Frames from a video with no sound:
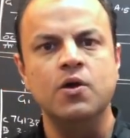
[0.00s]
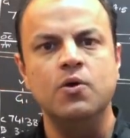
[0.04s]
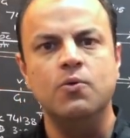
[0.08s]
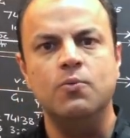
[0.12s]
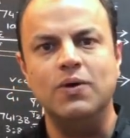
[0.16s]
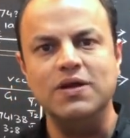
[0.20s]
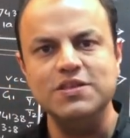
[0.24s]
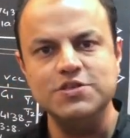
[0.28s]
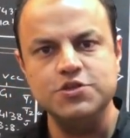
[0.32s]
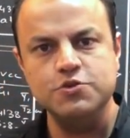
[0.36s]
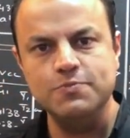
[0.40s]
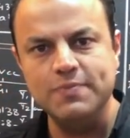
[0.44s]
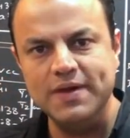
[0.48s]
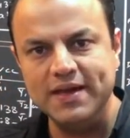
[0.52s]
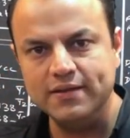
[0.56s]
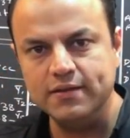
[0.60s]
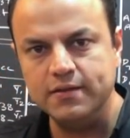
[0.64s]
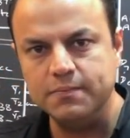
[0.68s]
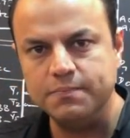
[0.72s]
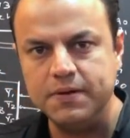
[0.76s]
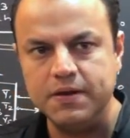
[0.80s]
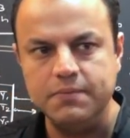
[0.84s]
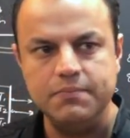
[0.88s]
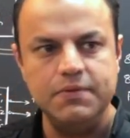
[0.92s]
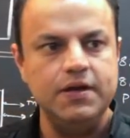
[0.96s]
Once you make
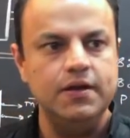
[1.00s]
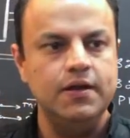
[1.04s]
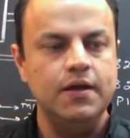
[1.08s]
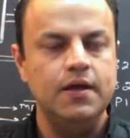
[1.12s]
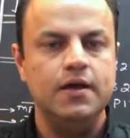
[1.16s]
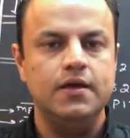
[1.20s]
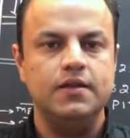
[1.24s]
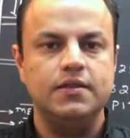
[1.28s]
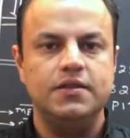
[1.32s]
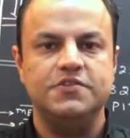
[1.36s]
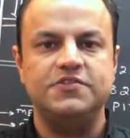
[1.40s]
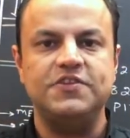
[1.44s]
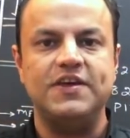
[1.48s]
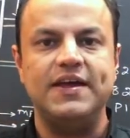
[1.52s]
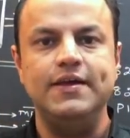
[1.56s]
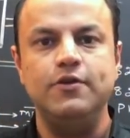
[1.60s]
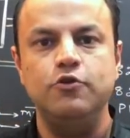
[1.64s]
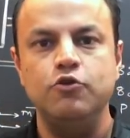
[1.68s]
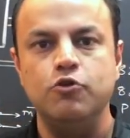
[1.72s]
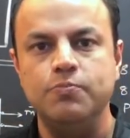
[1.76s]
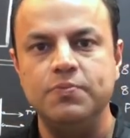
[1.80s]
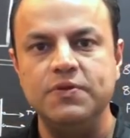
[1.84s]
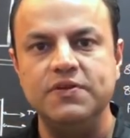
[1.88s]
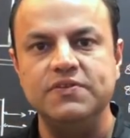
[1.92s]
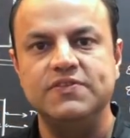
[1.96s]
the payment, the
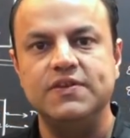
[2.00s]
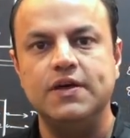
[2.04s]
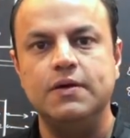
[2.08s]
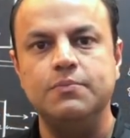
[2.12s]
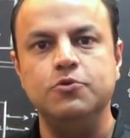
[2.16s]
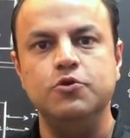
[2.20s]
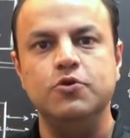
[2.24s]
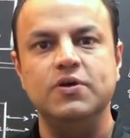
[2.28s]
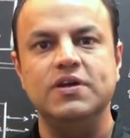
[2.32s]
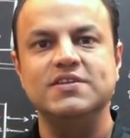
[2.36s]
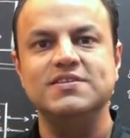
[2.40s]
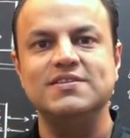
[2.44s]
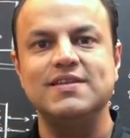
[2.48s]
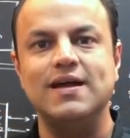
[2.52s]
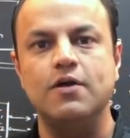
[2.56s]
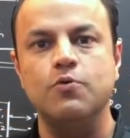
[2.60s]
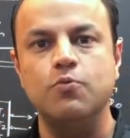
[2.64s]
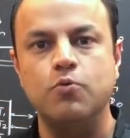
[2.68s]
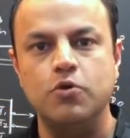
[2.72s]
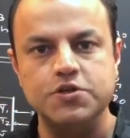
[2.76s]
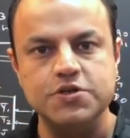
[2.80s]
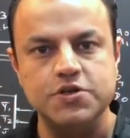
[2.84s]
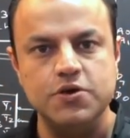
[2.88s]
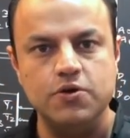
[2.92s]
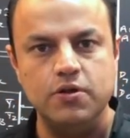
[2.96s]
site opens up, you can start
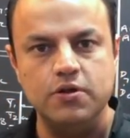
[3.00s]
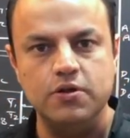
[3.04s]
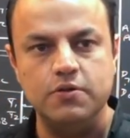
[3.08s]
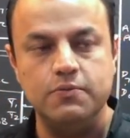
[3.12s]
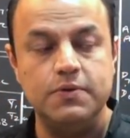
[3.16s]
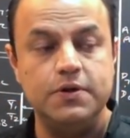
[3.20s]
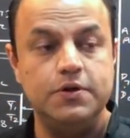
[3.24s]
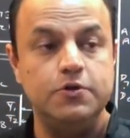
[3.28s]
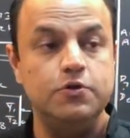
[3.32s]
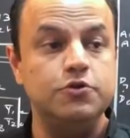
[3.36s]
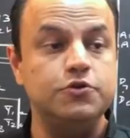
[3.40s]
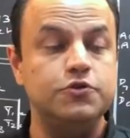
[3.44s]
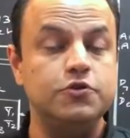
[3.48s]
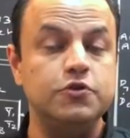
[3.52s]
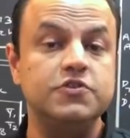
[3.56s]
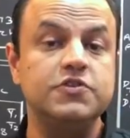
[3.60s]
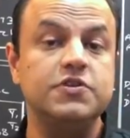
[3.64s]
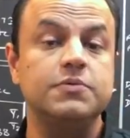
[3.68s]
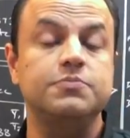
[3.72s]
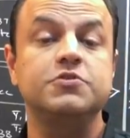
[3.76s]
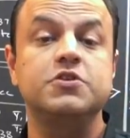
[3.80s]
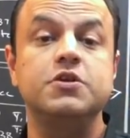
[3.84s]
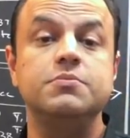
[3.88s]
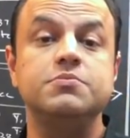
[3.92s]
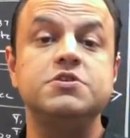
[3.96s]
watching all the videos, your
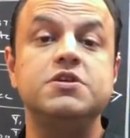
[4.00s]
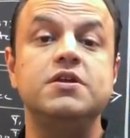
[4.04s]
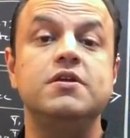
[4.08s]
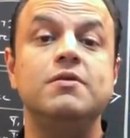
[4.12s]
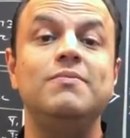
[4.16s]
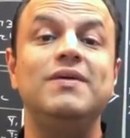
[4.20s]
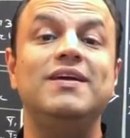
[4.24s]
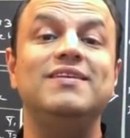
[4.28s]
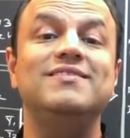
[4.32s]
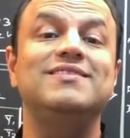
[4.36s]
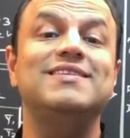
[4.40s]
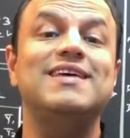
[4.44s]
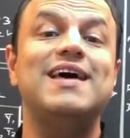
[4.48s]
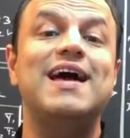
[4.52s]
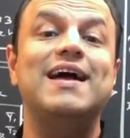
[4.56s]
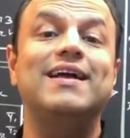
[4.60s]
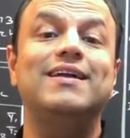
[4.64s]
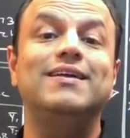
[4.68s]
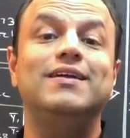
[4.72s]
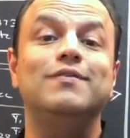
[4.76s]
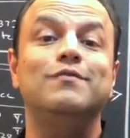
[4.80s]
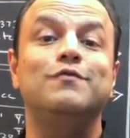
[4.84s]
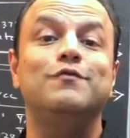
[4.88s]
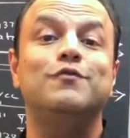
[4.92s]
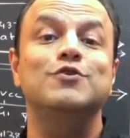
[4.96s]
subscription remains
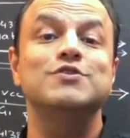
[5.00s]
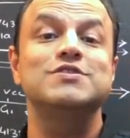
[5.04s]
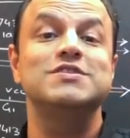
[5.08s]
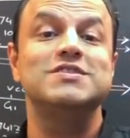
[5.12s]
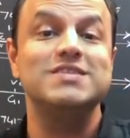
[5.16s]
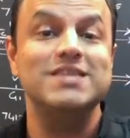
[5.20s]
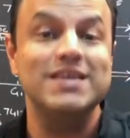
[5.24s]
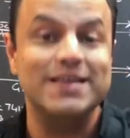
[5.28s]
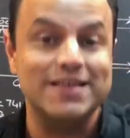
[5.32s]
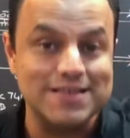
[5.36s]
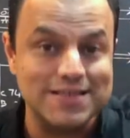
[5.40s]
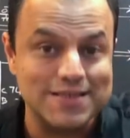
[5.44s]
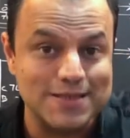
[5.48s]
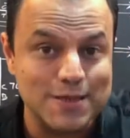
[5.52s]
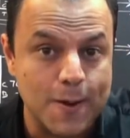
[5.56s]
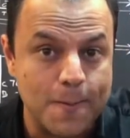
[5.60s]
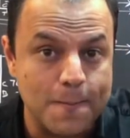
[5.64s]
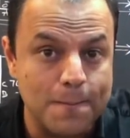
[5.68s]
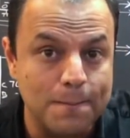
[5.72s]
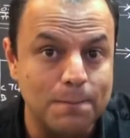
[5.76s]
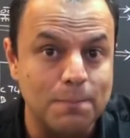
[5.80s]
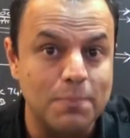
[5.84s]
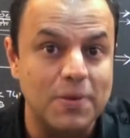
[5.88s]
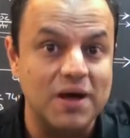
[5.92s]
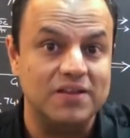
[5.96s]
active for 6
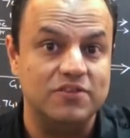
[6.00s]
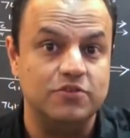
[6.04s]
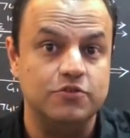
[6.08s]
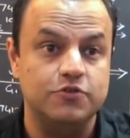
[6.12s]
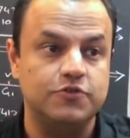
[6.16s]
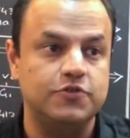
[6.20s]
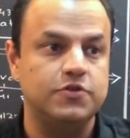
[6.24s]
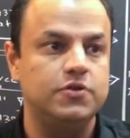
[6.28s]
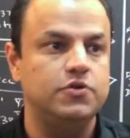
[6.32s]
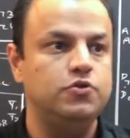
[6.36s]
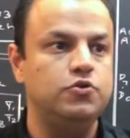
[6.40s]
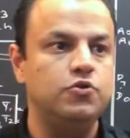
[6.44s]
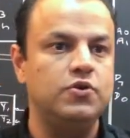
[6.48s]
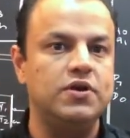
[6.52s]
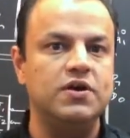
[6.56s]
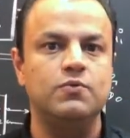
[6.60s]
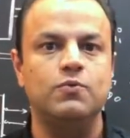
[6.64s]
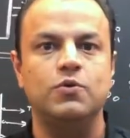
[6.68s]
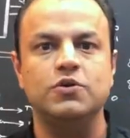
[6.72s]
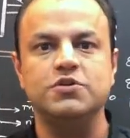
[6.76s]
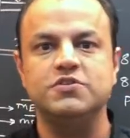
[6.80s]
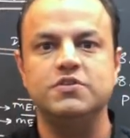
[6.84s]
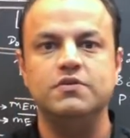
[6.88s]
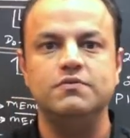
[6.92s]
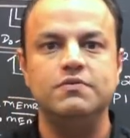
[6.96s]
months. You can
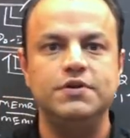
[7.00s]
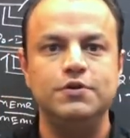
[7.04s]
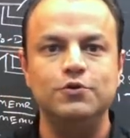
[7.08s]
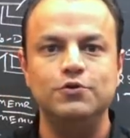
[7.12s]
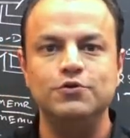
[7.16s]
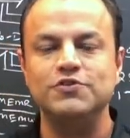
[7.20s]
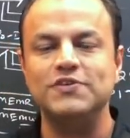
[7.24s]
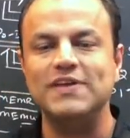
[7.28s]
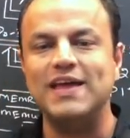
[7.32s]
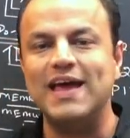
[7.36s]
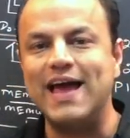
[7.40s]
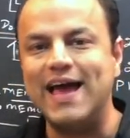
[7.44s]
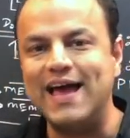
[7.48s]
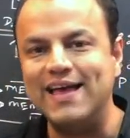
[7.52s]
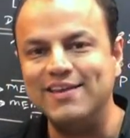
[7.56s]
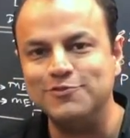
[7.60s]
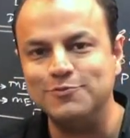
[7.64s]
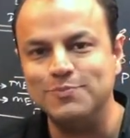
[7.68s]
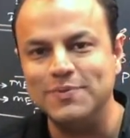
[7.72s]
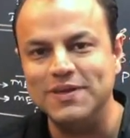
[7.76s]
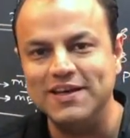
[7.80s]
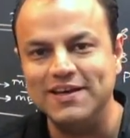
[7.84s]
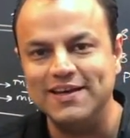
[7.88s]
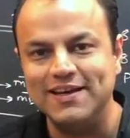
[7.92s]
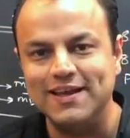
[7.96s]
watch the videos
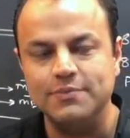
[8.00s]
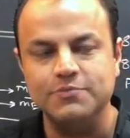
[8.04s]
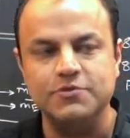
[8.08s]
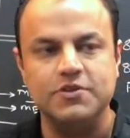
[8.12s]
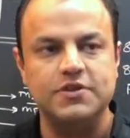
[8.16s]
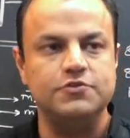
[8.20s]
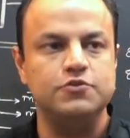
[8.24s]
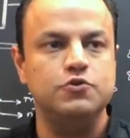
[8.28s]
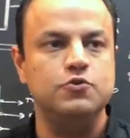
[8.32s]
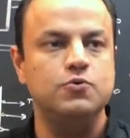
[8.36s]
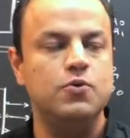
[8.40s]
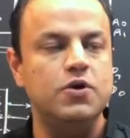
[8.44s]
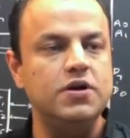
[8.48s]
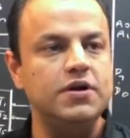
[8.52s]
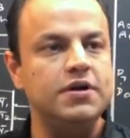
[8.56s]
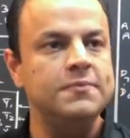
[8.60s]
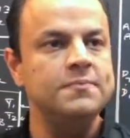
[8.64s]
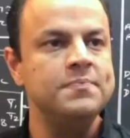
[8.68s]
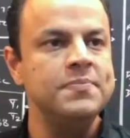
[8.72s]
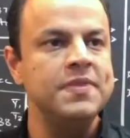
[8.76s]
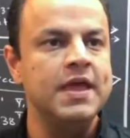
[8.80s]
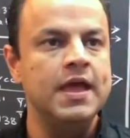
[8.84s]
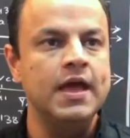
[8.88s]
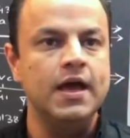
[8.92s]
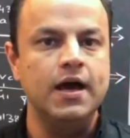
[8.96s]
as many times as you want.
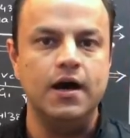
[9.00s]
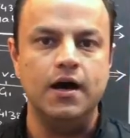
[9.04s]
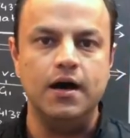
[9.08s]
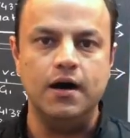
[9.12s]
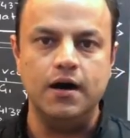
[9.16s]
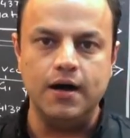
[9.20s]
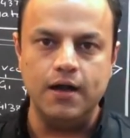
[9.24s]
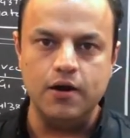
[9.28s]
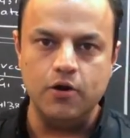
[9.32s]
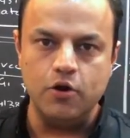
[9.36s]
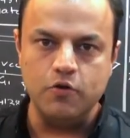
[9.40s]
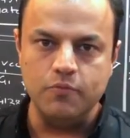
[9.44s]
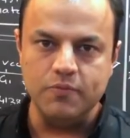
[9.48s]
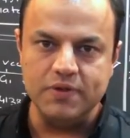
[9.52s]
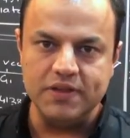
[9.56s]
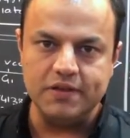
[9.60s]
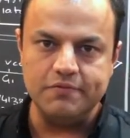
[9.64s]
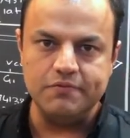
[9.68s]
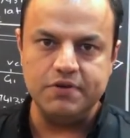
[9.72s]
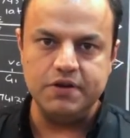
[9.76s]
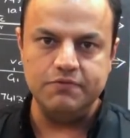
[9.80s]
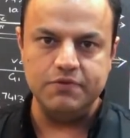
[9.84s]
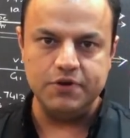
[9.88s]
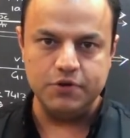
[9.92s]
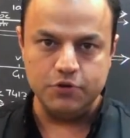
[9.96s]
Along with
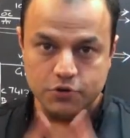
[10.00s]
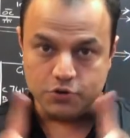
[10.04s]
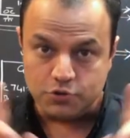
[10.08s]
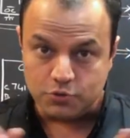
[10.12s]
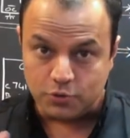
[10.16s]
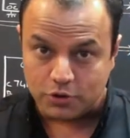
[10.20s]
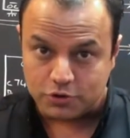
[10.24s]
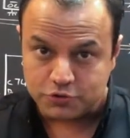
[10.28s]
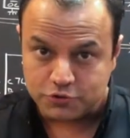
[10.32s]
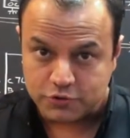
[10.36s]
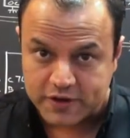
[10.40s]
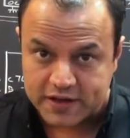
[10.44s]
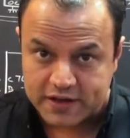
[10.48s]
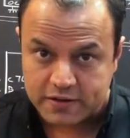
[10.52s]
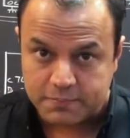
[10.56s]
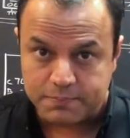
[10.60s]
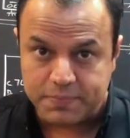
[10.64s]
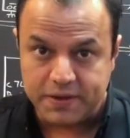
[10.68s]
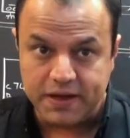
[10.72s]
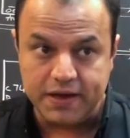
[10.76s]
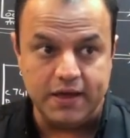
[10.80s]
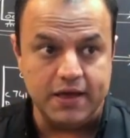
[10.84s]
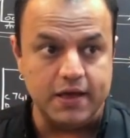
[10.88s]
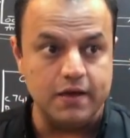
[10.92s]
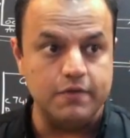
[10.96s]
every video, you also get a
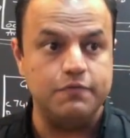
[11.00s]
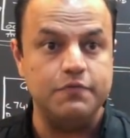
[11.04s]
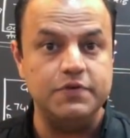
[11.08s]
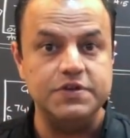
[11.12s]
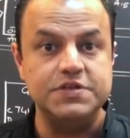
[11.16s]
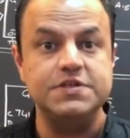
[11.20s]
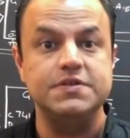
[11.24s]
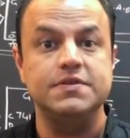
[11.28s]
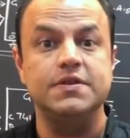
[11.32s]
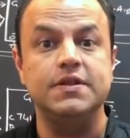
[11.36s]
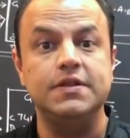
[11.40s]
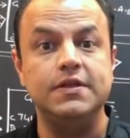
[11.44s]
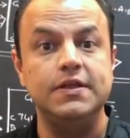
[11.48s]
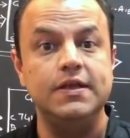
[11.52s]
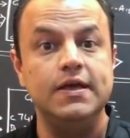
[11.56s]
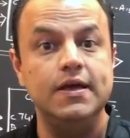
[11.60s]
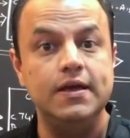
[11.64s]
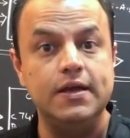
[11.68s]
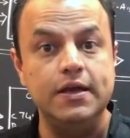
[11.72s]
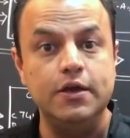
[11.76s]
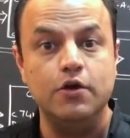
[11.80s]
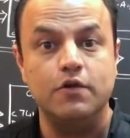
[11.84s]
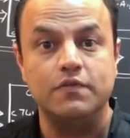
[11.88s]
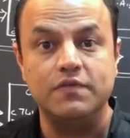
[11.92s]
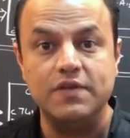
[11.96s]
PDF, which is the
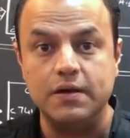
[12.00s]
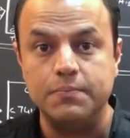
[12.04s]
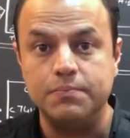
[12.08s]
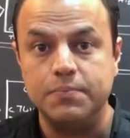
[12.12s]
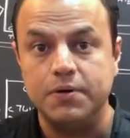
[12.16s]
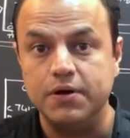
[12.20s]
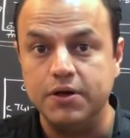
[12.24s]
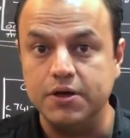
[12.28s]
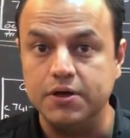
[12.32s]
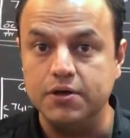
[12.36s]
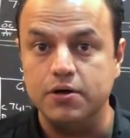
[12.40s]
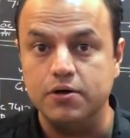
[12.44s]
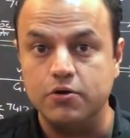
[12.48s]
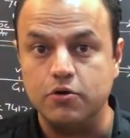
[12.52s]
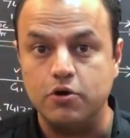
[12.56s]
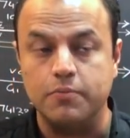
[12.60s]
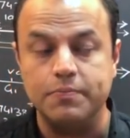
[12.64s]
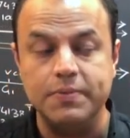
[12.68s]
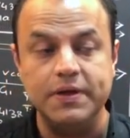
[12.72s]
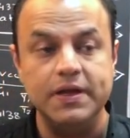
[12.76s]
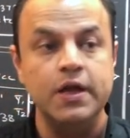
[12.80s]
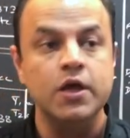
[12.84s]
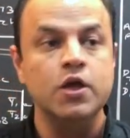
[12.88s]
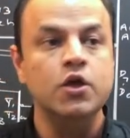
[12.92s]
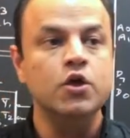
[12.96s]
theory of that particular
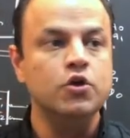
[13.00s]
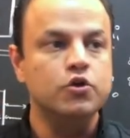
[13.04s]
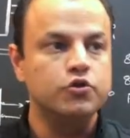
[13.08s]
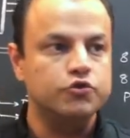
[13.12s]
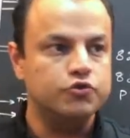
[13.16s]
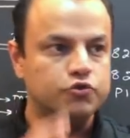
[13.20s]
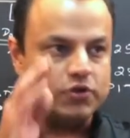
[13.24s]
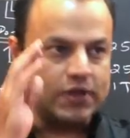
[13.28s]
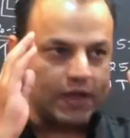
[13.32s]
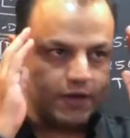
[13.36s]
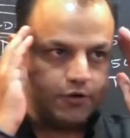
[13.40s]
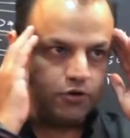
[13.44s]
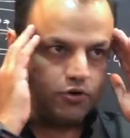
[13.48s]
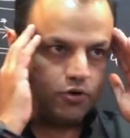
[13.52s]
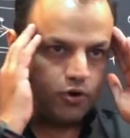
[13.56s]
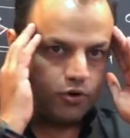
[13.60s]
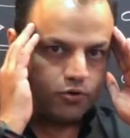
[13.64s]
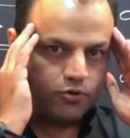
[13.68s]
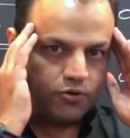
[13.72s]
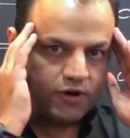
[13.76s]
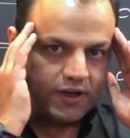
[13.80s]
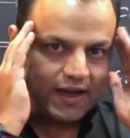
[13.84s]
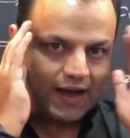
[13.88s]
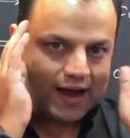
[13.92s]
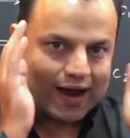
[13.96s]
topic, so that you not only